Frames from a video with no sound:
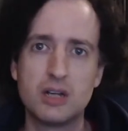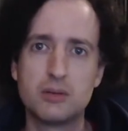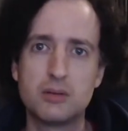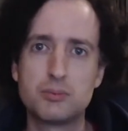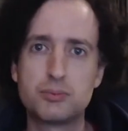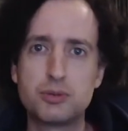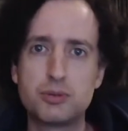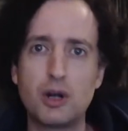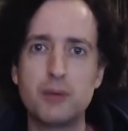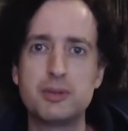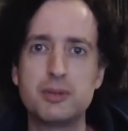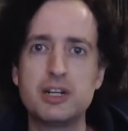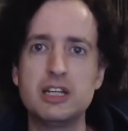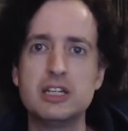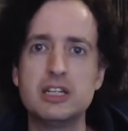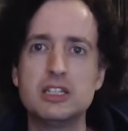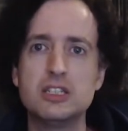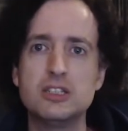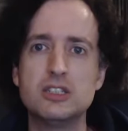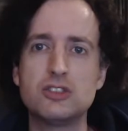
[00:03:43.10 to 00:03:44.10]

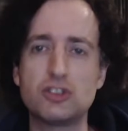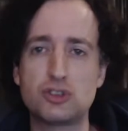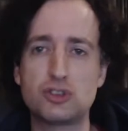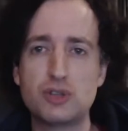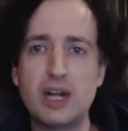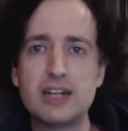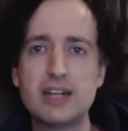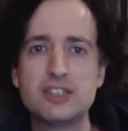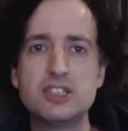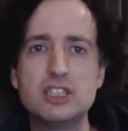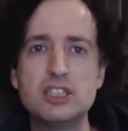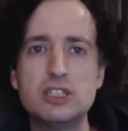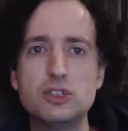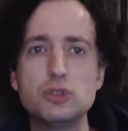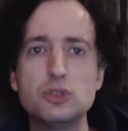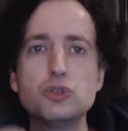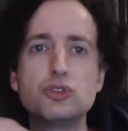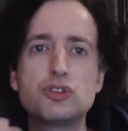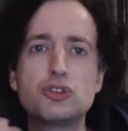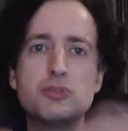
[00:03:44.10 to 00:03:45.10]
property is a strategy
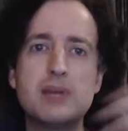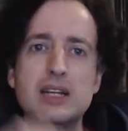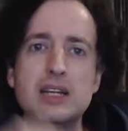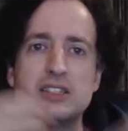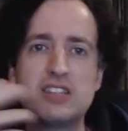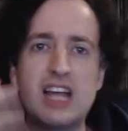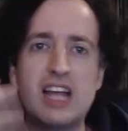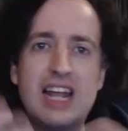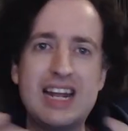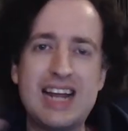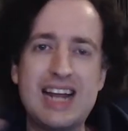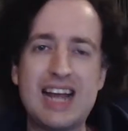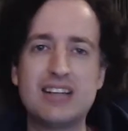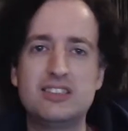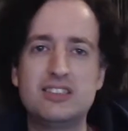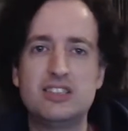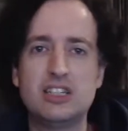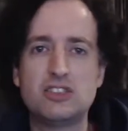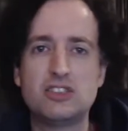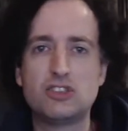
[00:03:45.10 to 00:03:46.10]
used to maintain
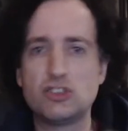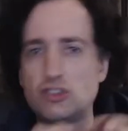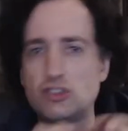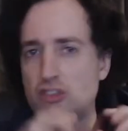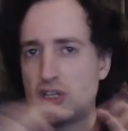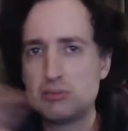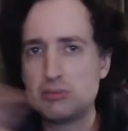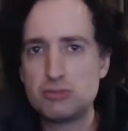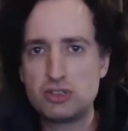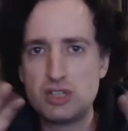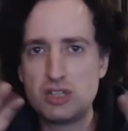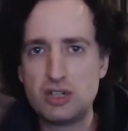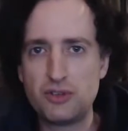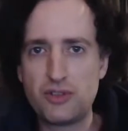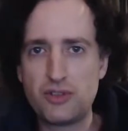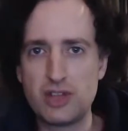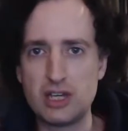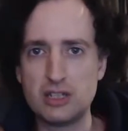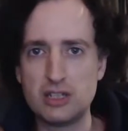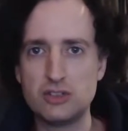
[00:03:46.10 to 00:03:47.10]
access to some set of
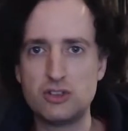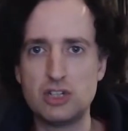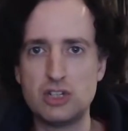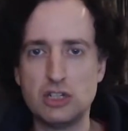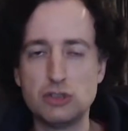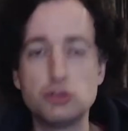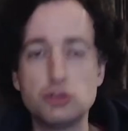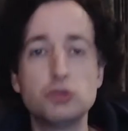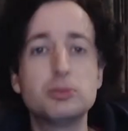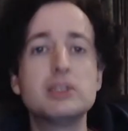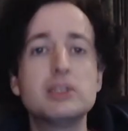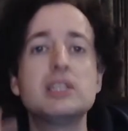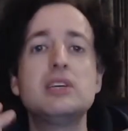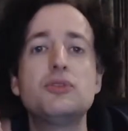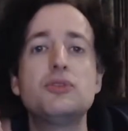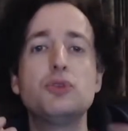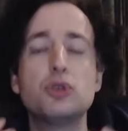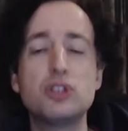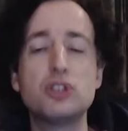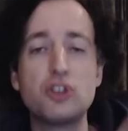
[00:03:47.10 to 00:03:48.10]
things that you
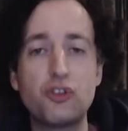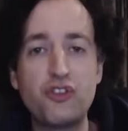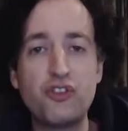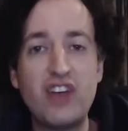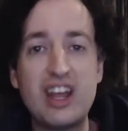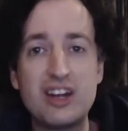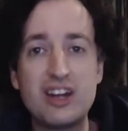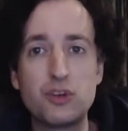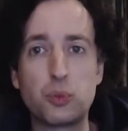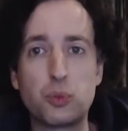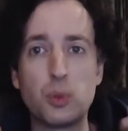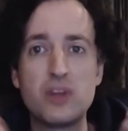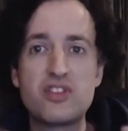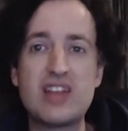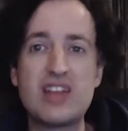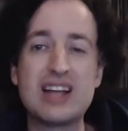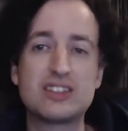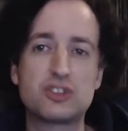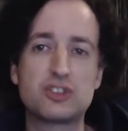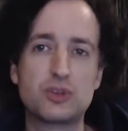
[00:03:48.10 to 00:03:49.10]
believe you can defend with
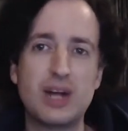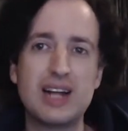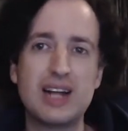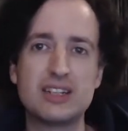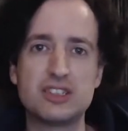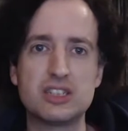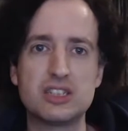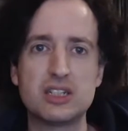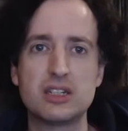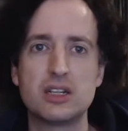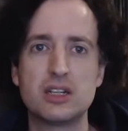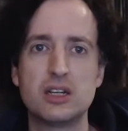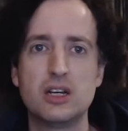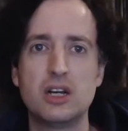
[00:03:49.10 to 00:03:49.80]
that strategy.